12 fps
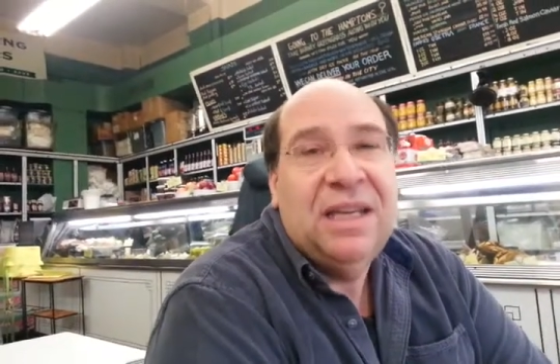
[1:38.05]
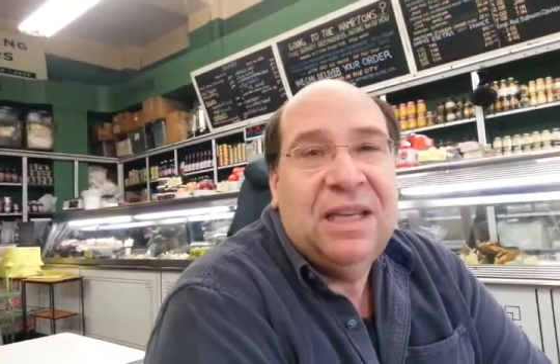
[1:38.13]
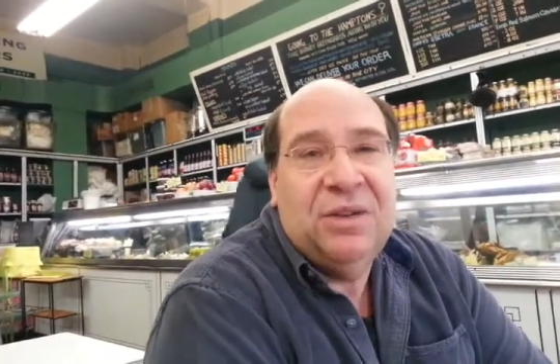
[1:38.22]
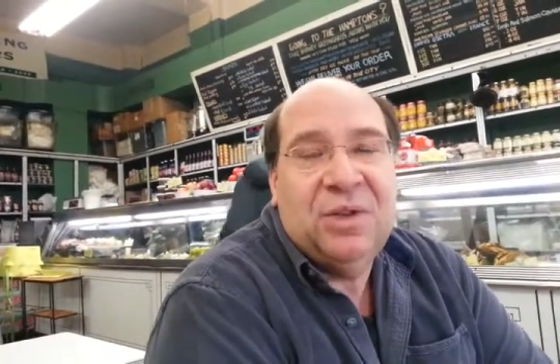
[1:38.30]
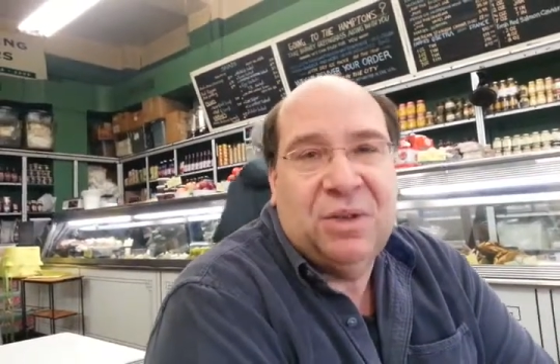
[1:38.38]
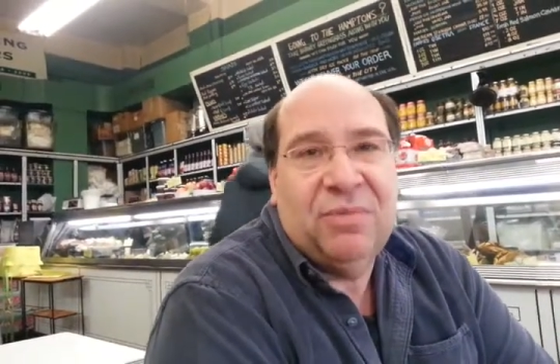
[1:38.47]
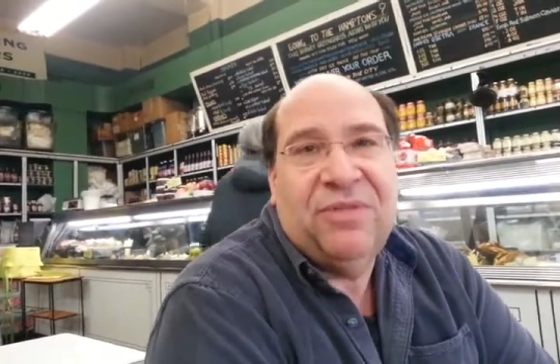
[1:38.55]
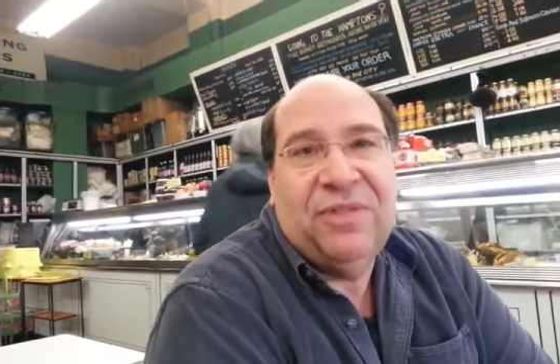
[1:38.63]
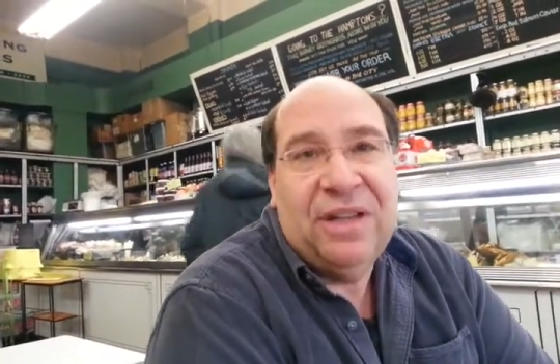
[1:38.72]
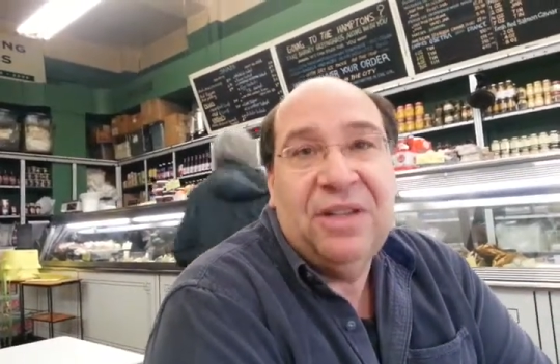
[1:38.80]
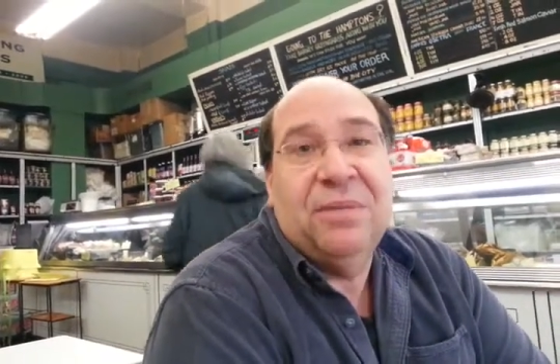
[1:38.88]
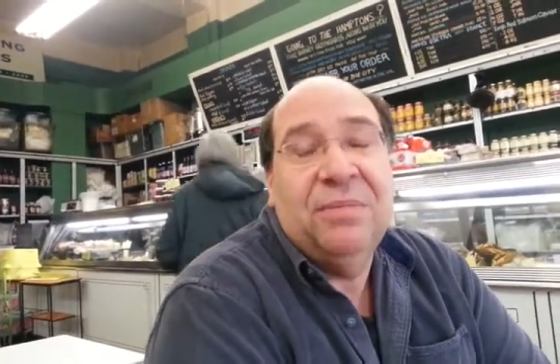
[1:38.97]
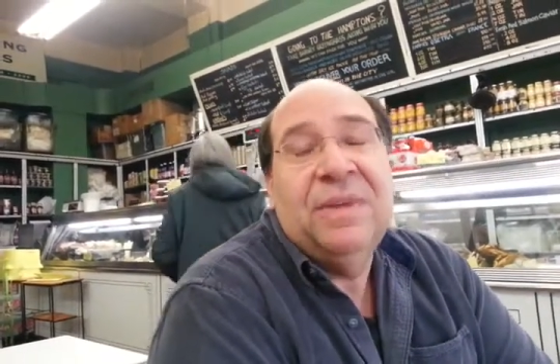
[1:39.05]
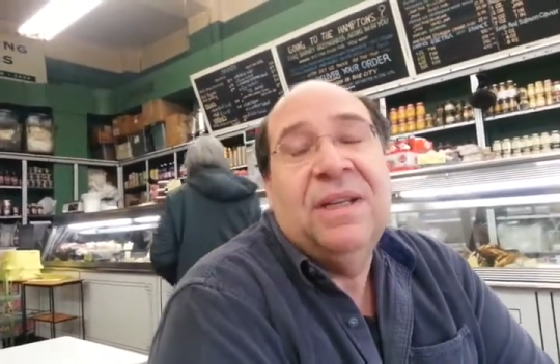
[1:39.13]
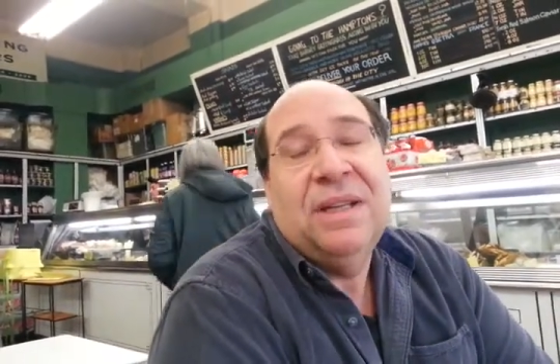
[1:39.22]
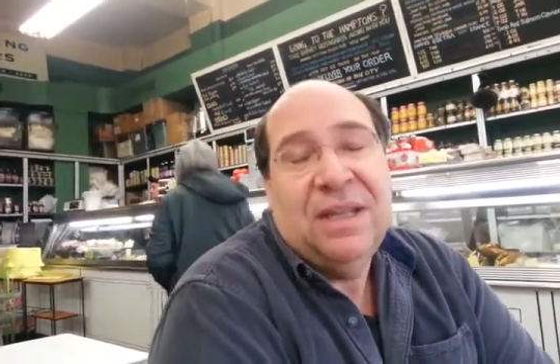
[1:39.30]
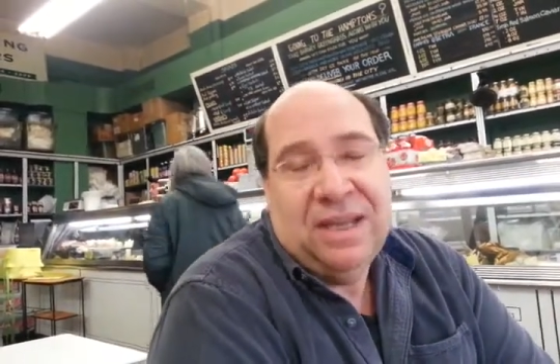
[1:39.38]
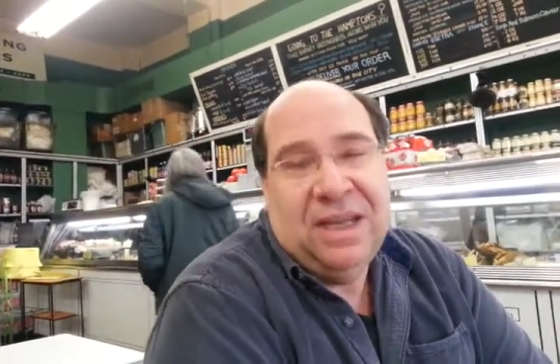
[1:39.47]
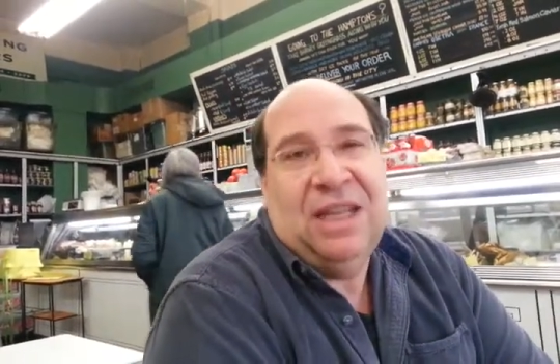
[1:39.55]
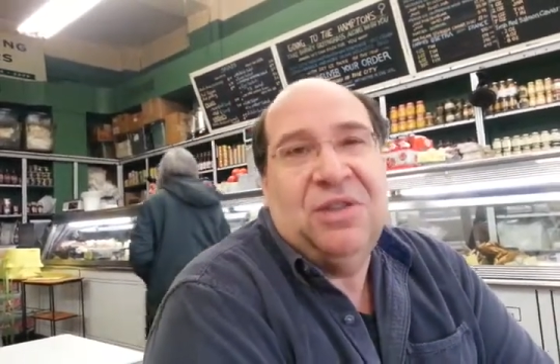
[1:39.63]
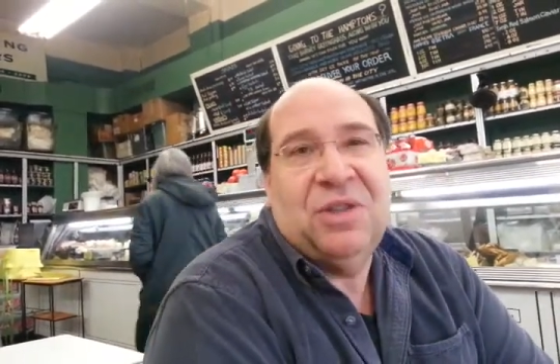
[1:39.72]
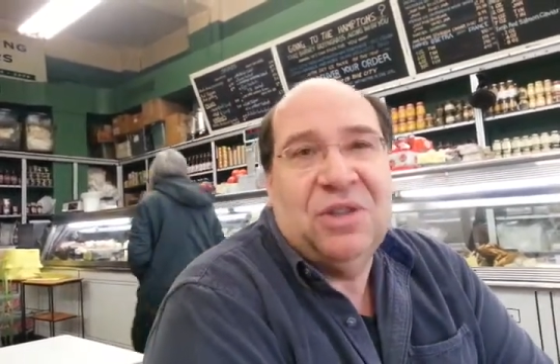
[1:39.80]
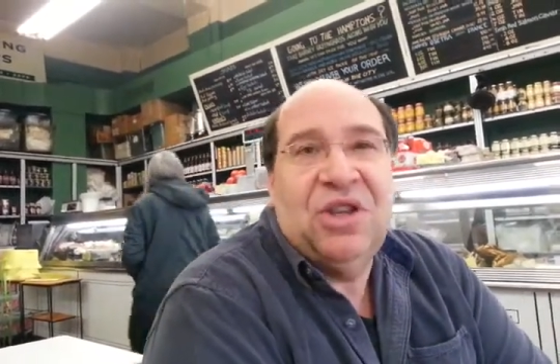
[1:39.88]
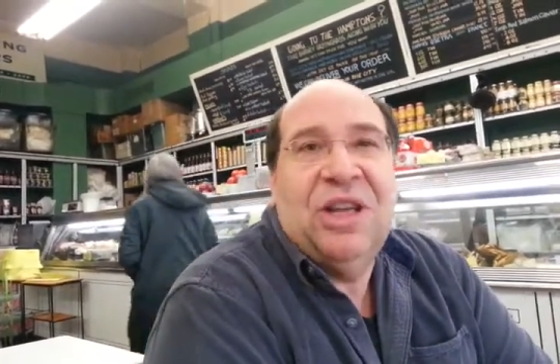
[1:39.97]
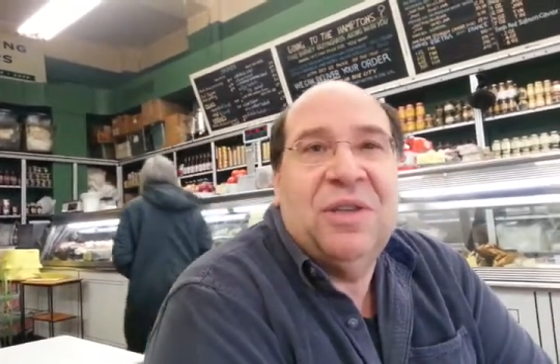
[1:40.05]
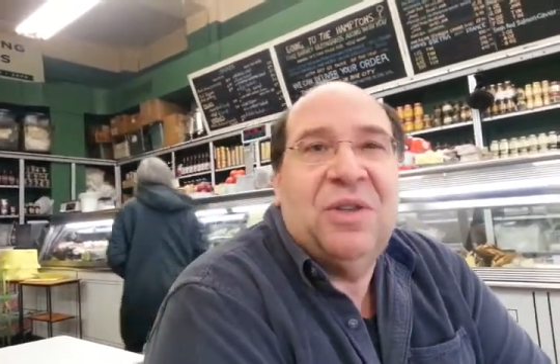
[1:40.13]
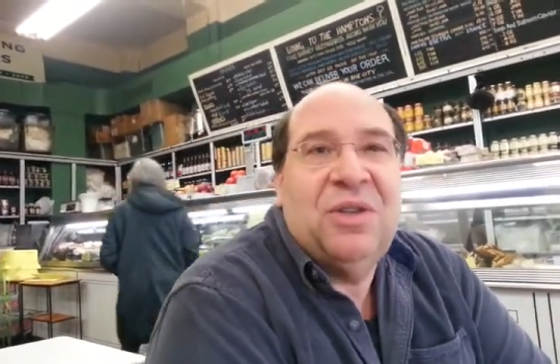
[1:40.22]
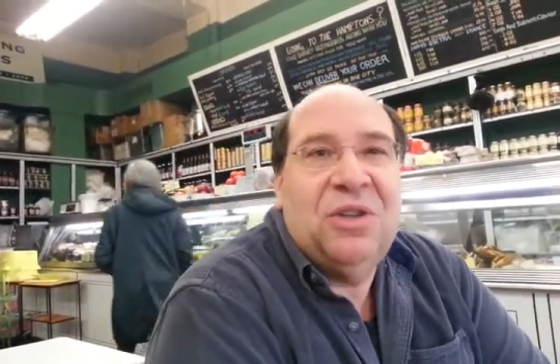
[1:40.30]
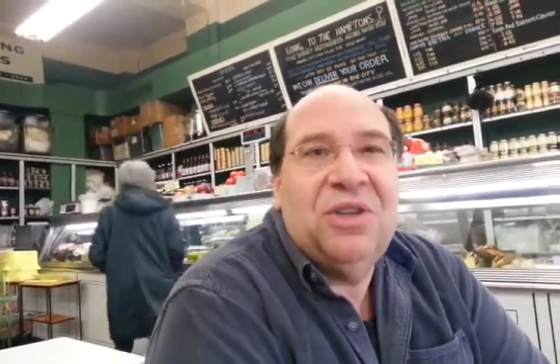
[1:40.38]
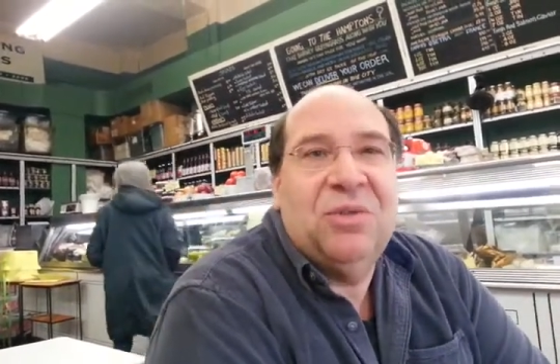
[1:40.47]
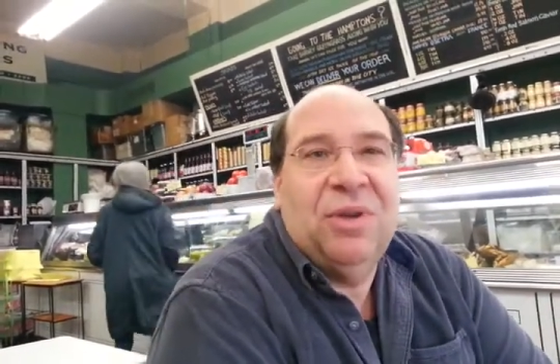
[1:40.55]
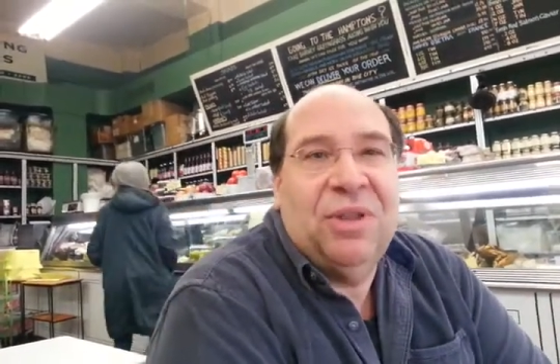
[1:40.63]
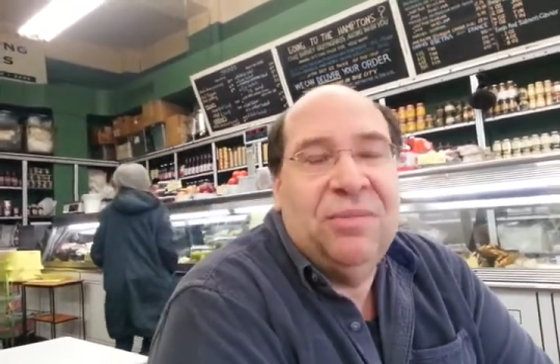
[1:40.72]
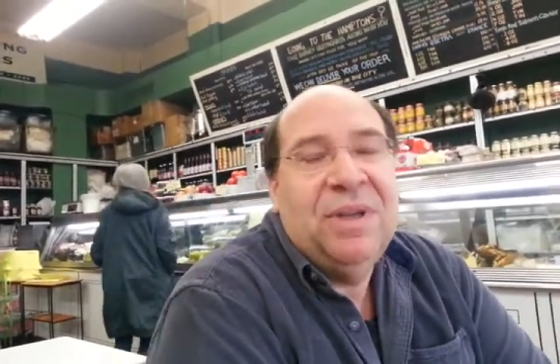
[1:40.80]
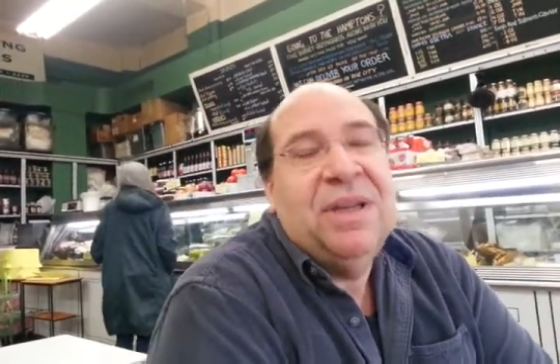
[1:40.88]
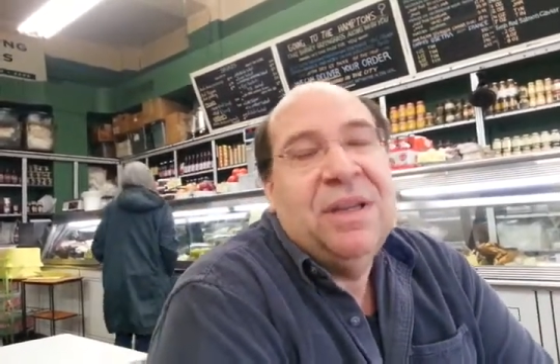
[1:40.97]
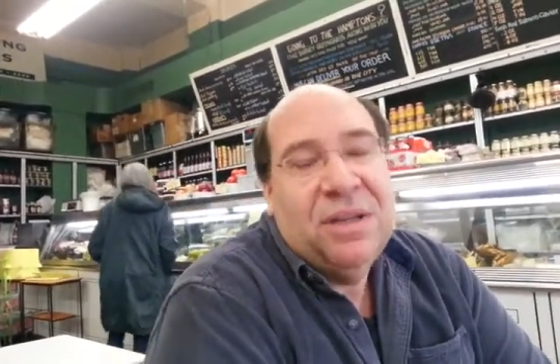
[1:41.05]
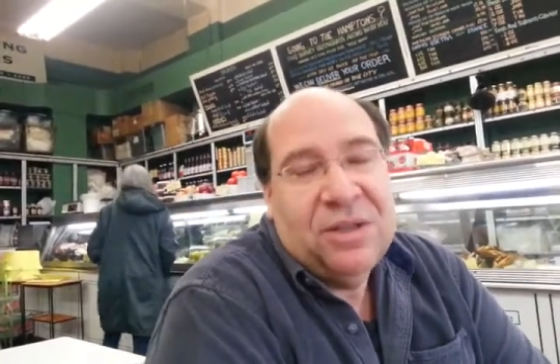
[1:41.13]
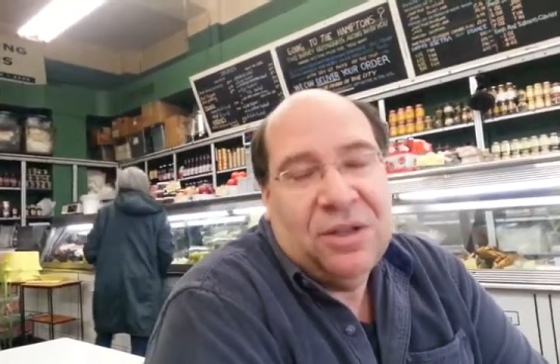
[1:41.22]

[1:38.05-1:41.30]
He used to befriend them, and he used to share the sturgeon with them.